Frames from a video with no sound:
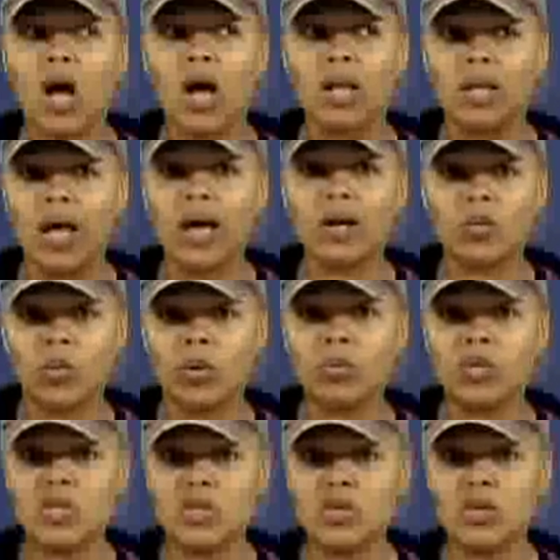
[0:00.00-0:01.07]
a lot of
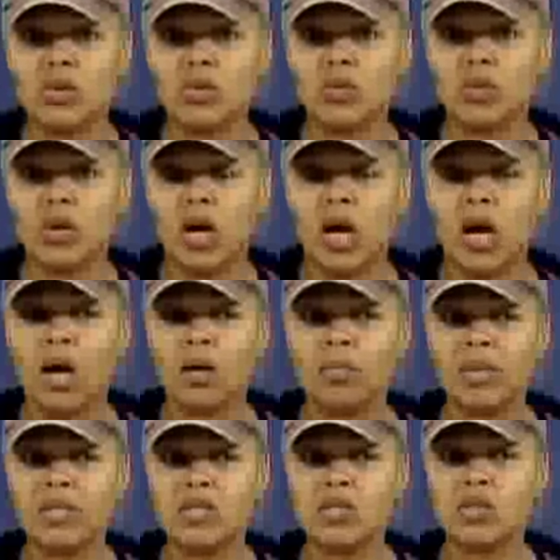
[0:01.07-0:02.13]
women do.
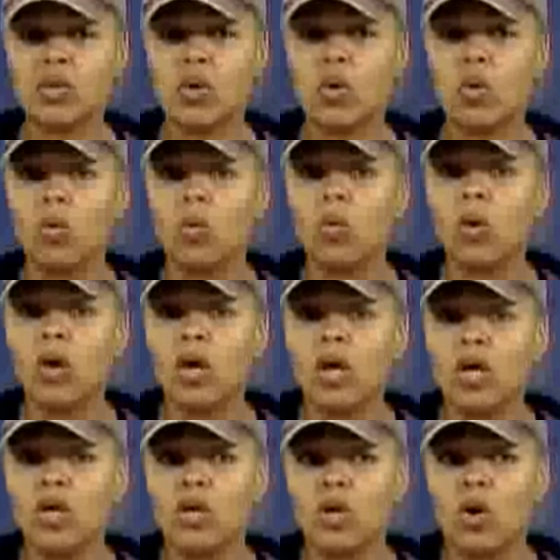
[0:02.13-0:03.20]
And so,
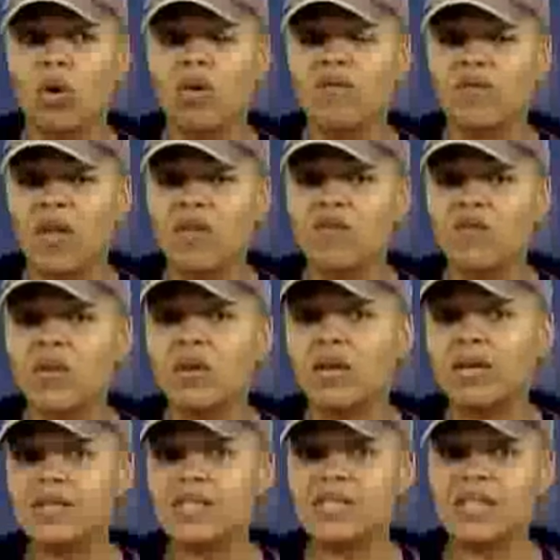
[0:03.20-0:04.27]
if they feel
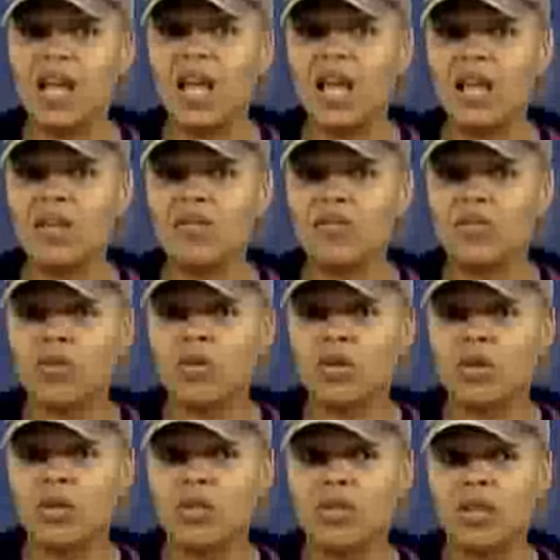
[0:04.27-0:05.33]
unsafe,
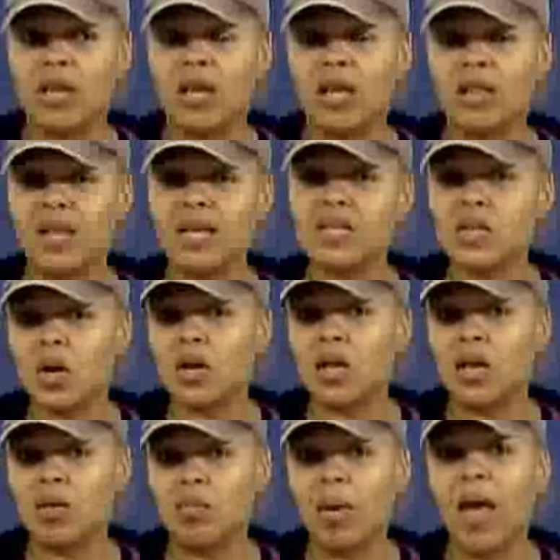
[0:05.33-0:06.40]
then that's
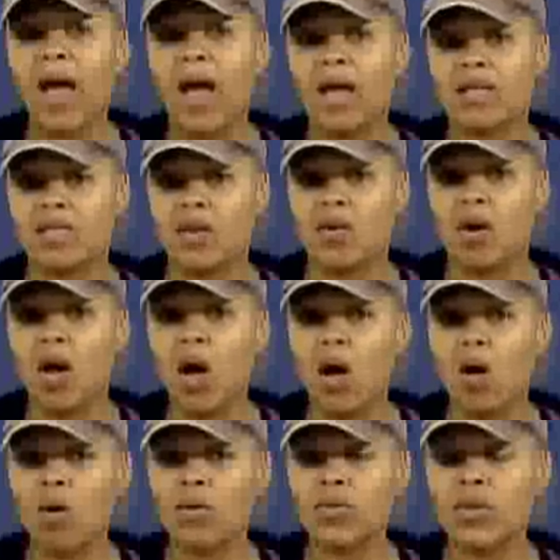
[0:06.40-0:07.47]
going to impact their
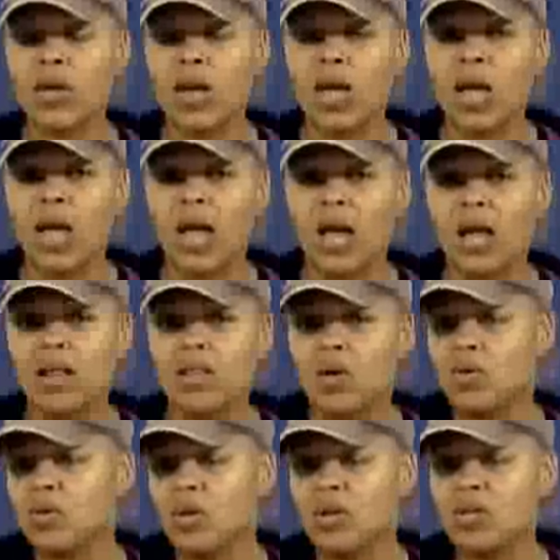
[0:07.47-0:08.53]
health. And
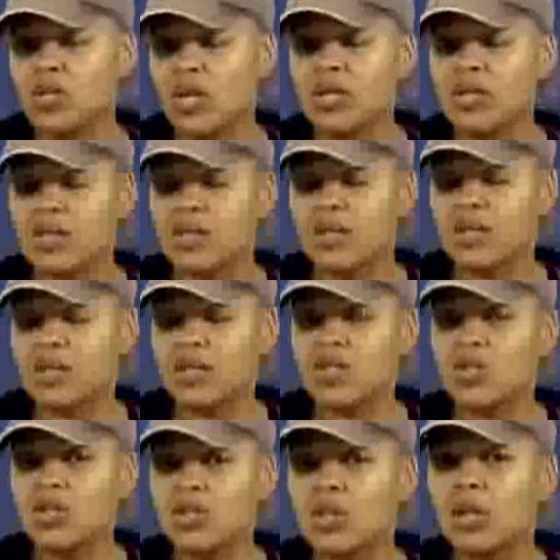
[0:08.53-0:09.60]
those are injustices. And
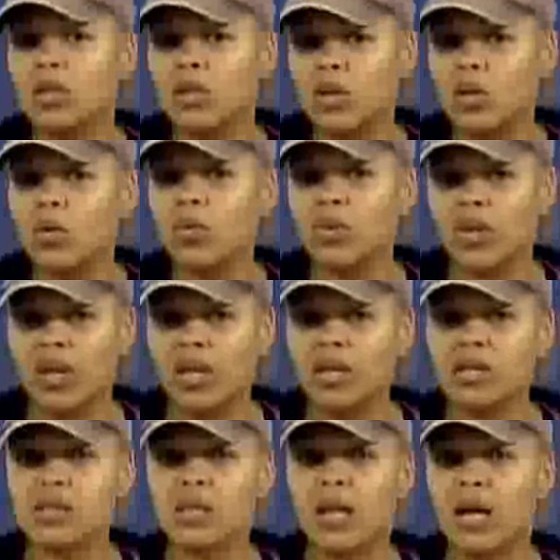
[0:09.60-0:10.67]
it's just the little
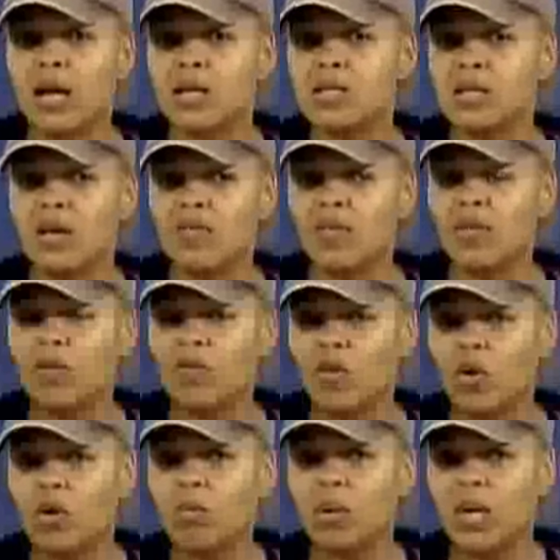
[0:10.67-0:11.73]
things. Like I said from the
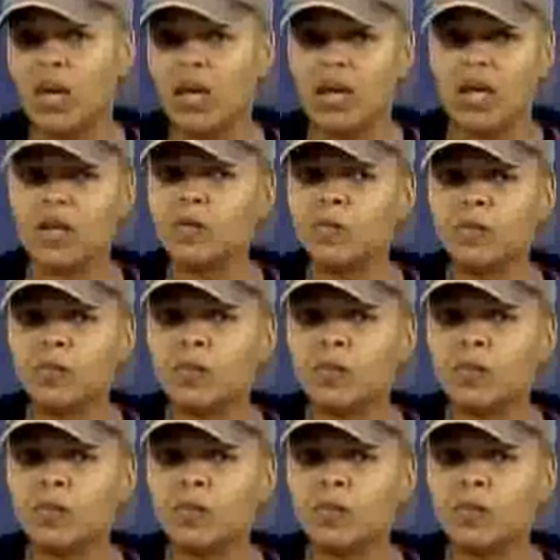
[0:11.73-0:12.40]
very beginning,